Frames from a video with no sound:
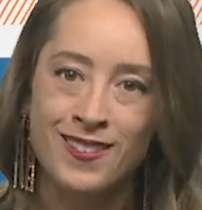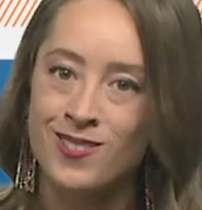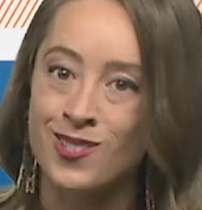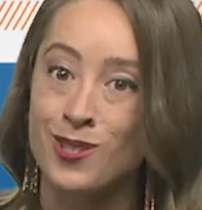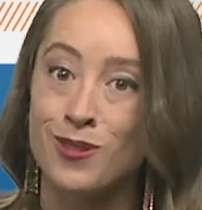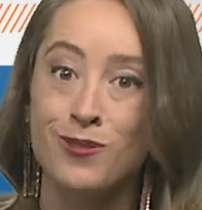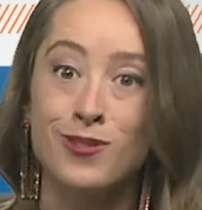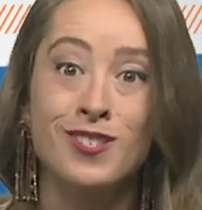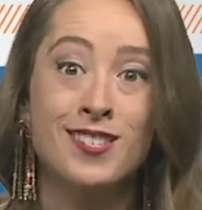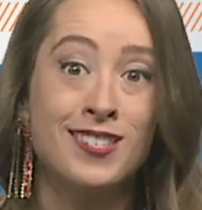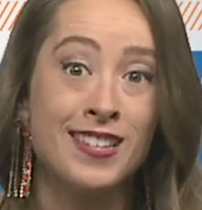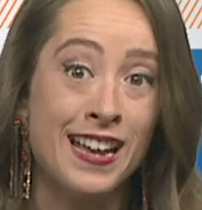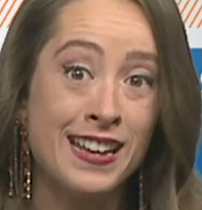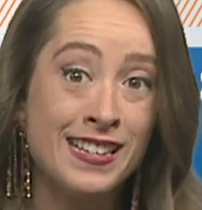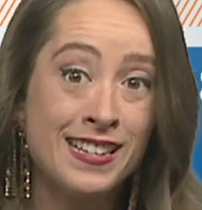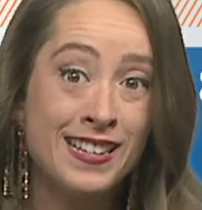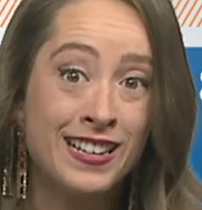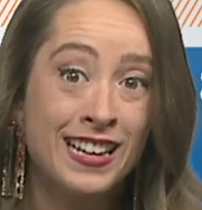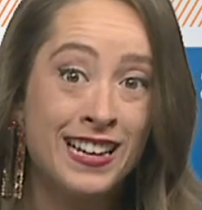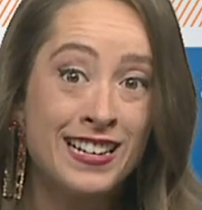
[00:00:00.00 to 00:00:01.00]
So
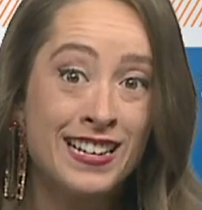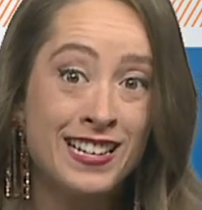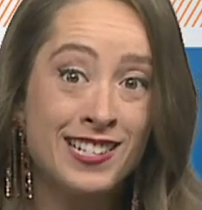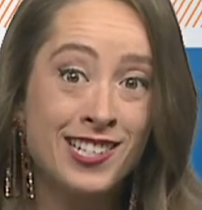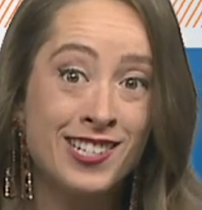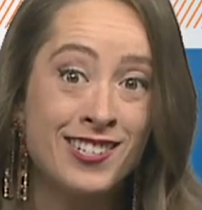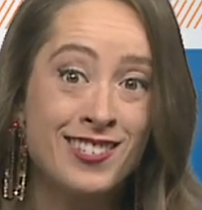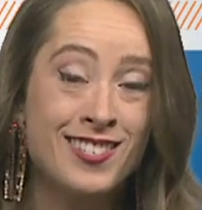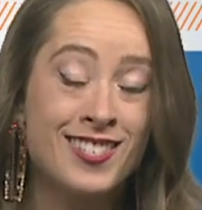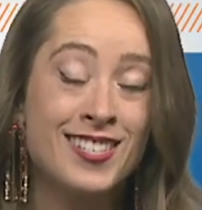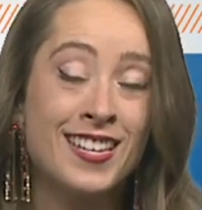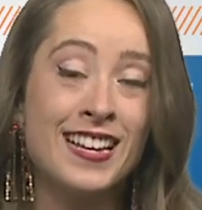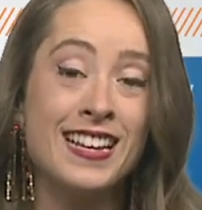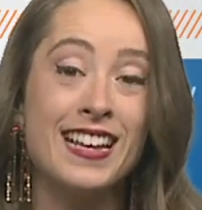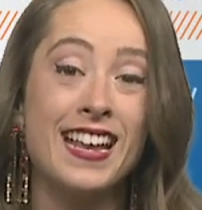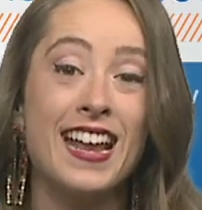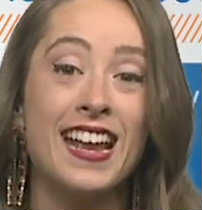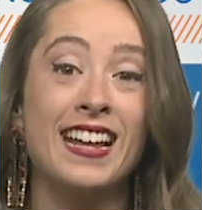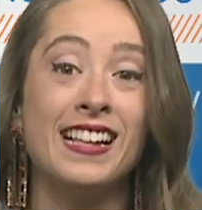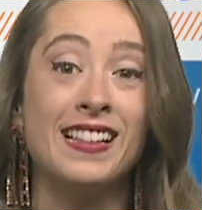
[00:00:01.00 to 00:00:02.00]
sunny conditions
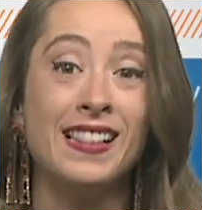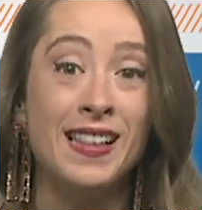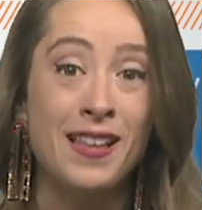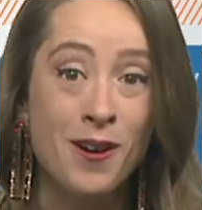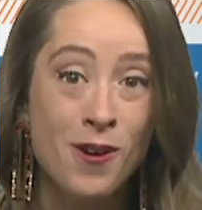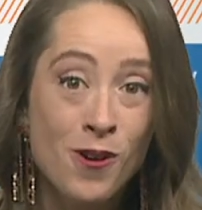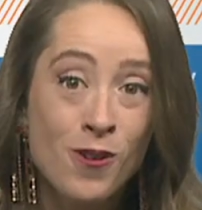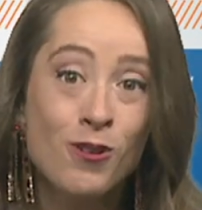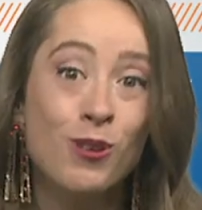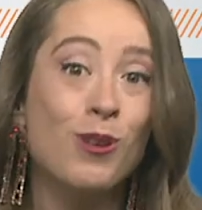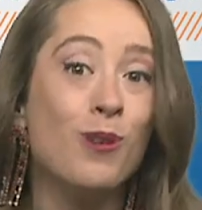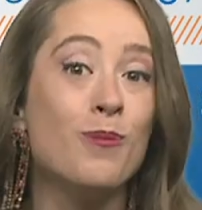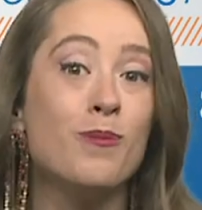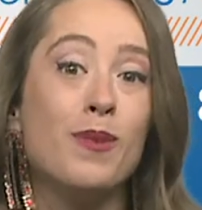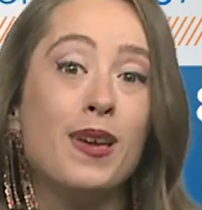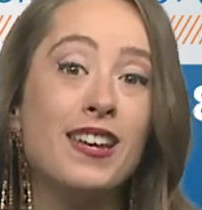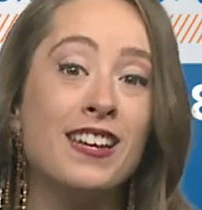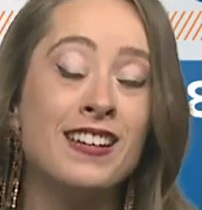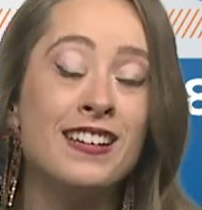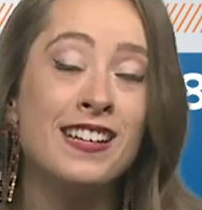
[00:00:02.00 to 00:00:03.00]
Sunday, low
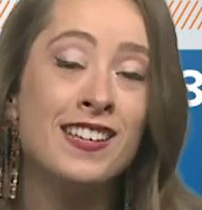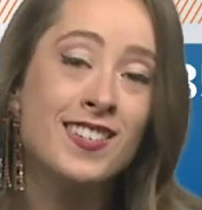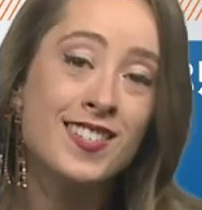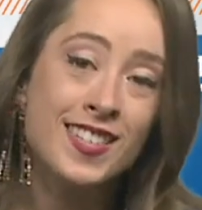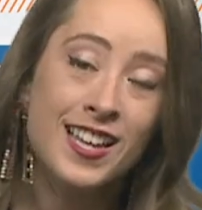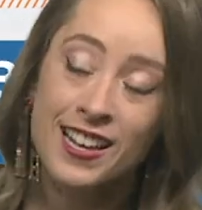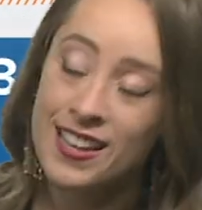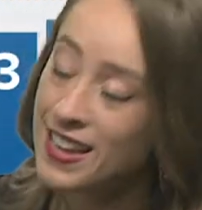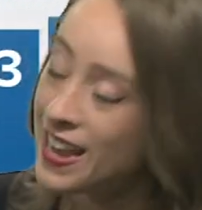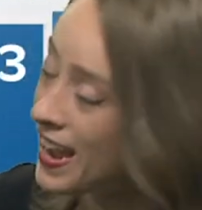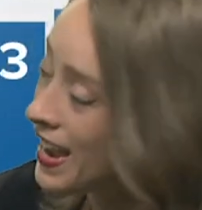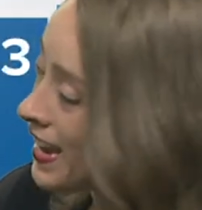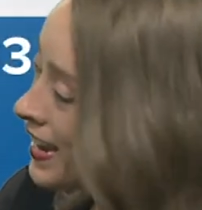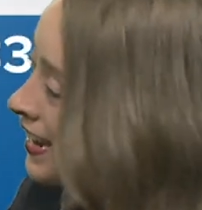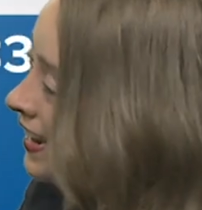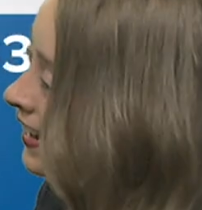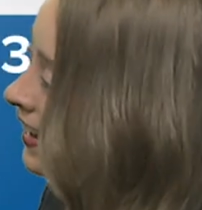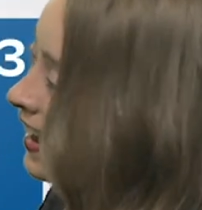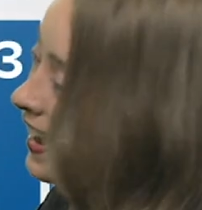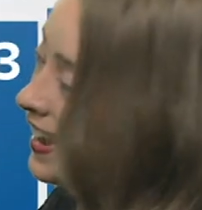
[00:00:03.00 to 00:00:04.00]
humidity Sunday.